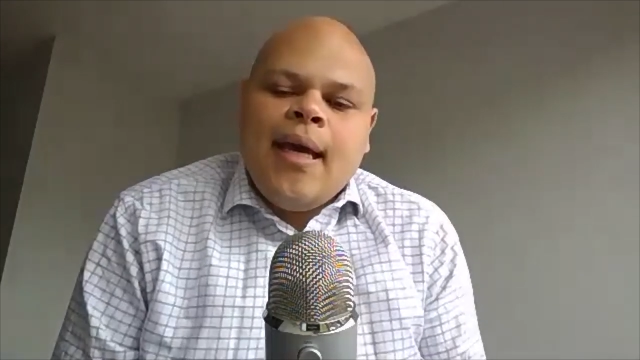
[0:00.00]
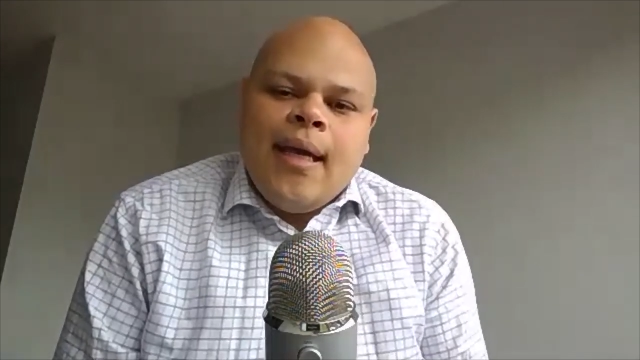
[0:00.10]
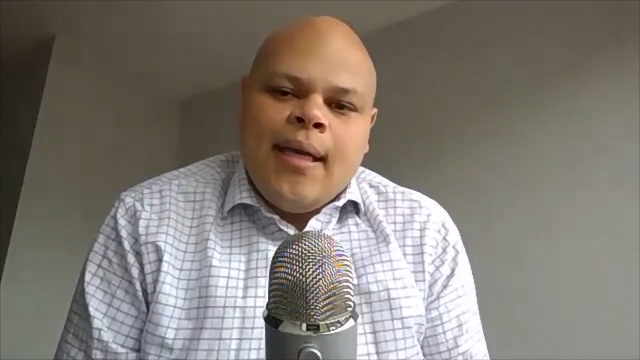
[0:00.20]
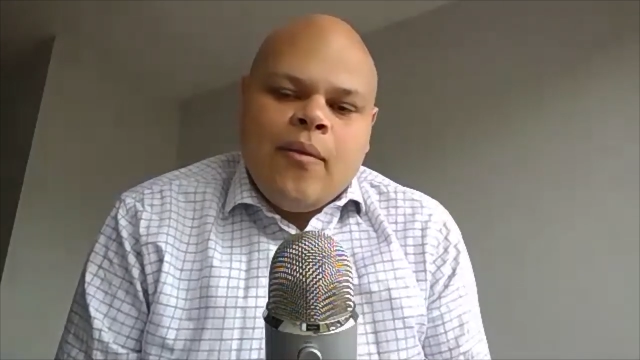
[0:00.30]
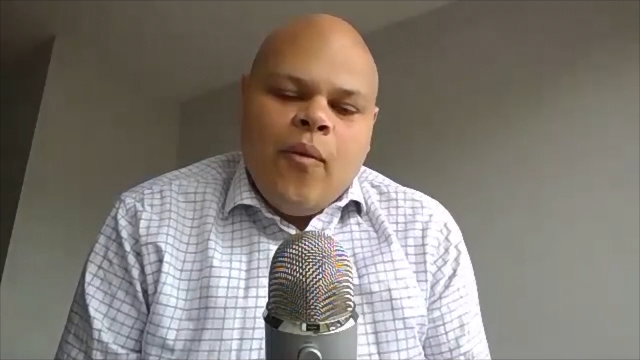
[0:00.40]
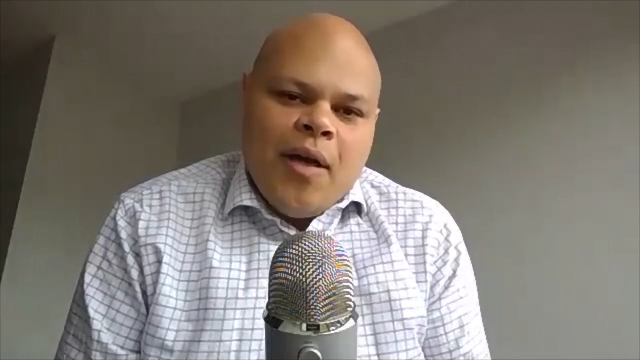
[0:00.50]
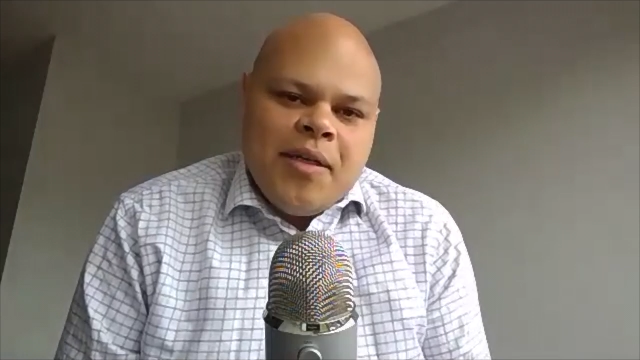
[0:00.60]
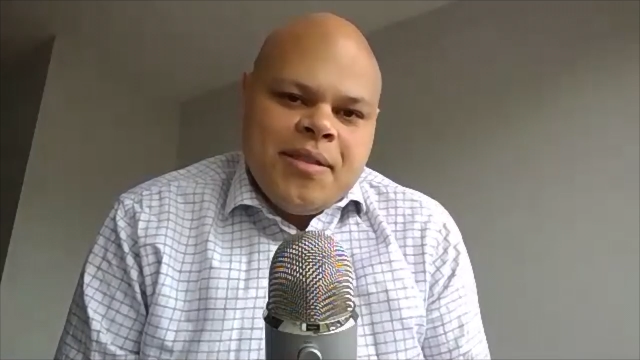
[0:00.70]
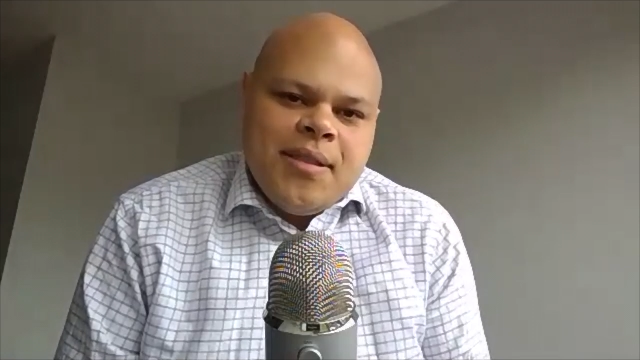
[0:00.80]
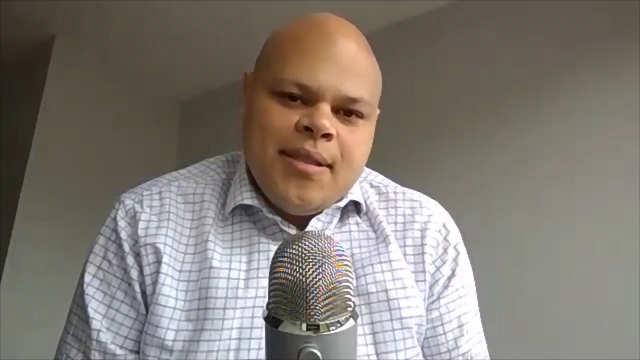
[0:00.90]
in
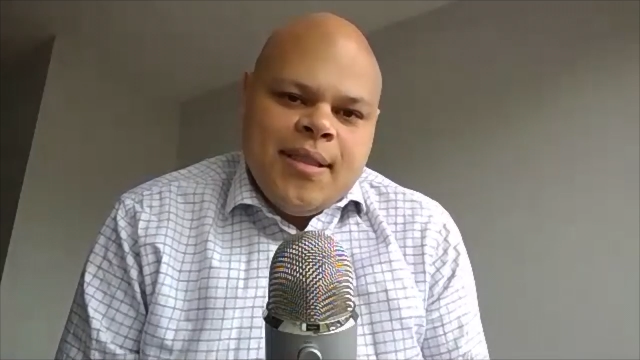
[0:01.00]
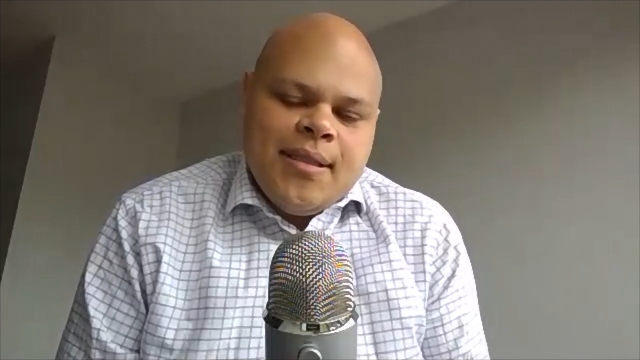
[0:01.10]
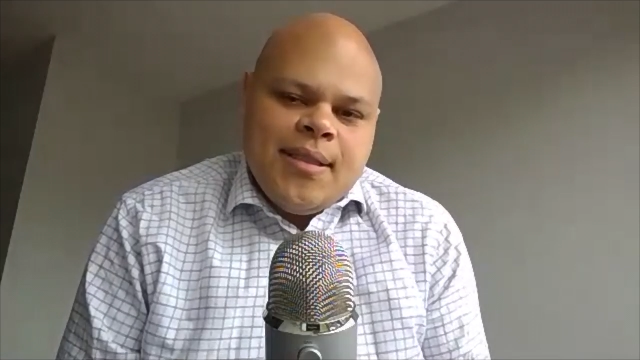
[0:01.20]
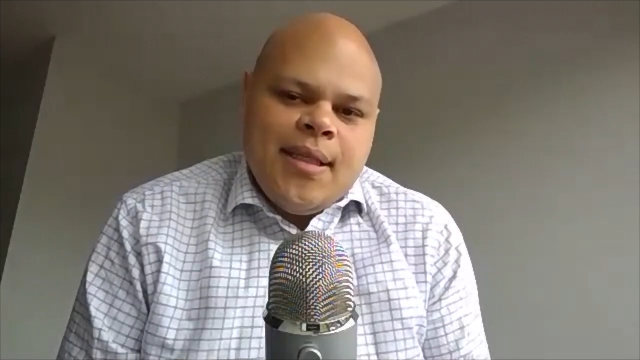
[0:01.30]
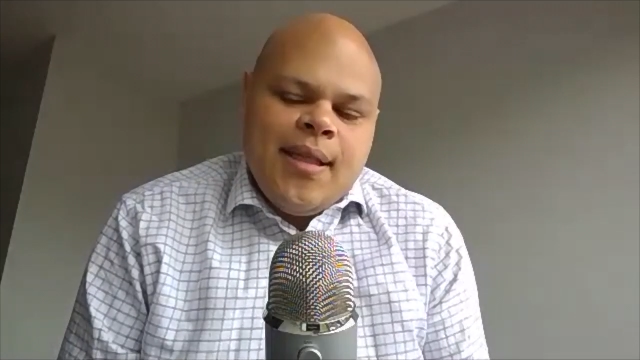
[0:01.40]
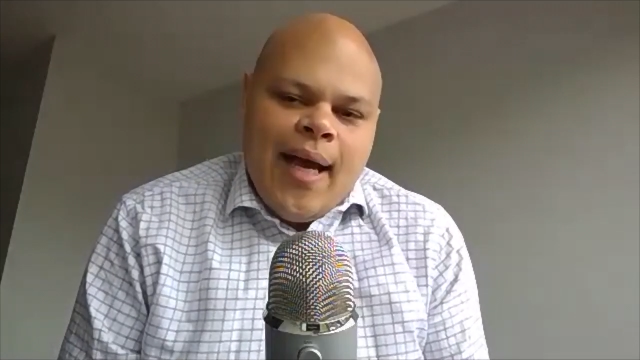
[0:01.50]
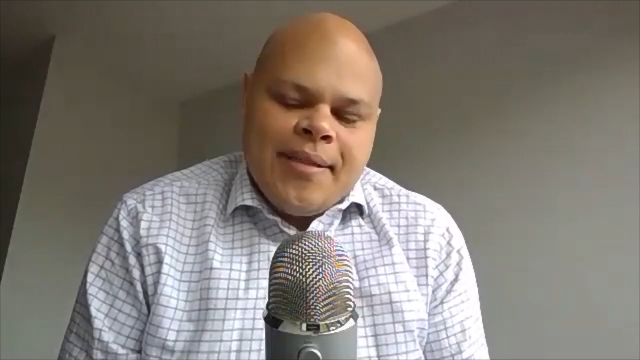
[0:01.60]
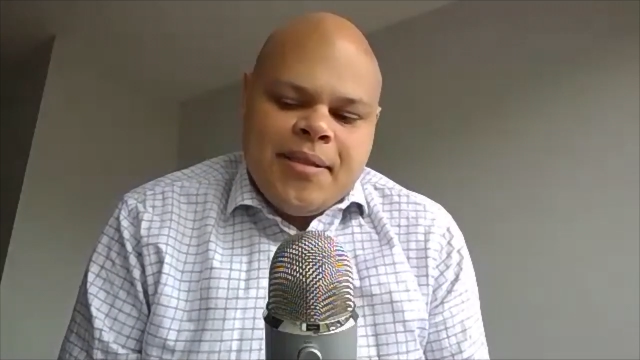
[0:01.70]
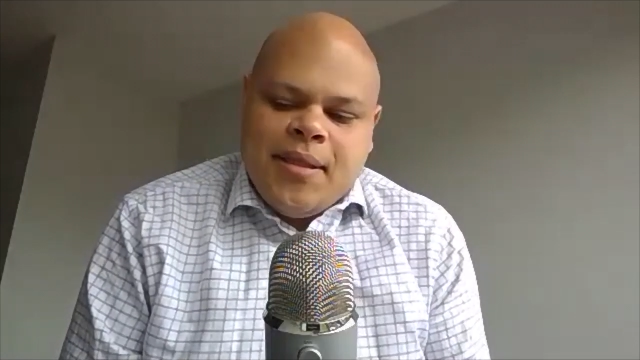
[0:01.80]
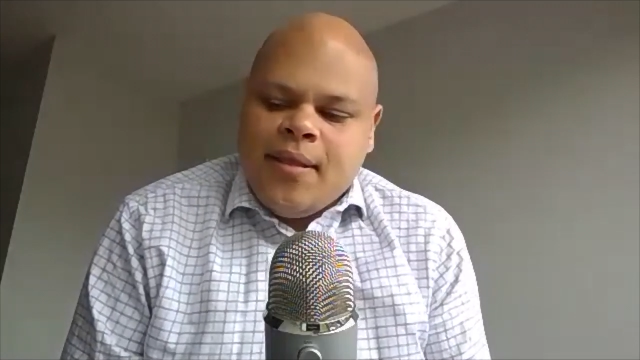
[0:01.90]
Washington, D.C.
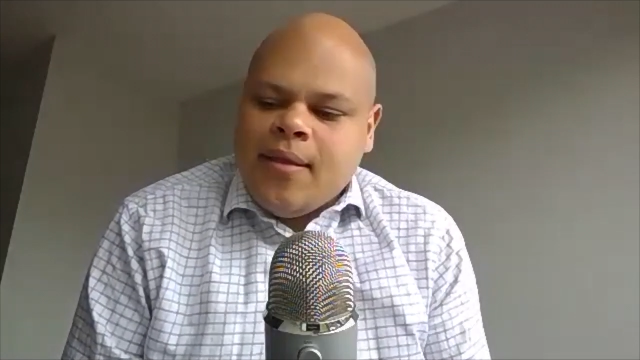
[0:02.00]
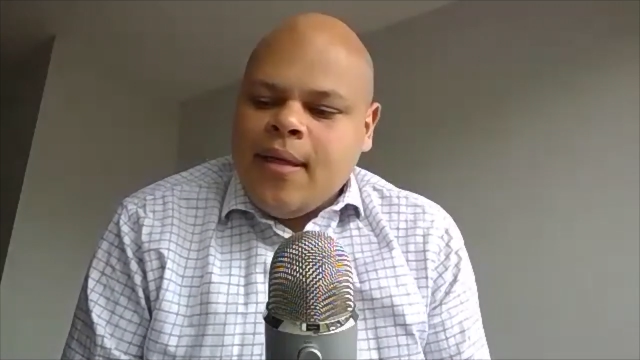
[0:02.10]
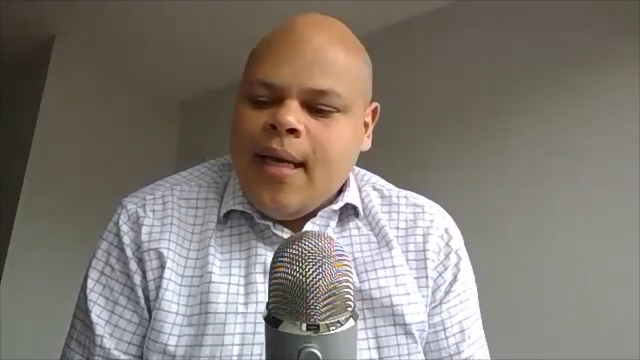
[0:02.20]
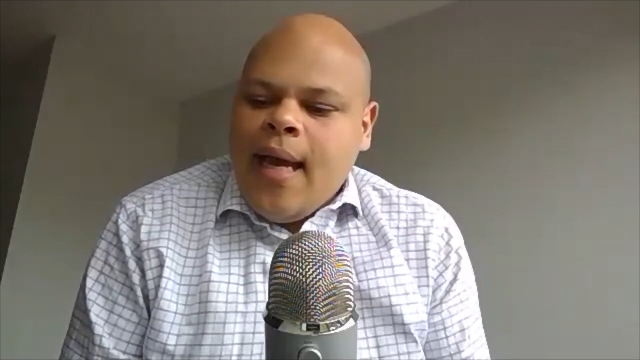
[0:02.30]
last year.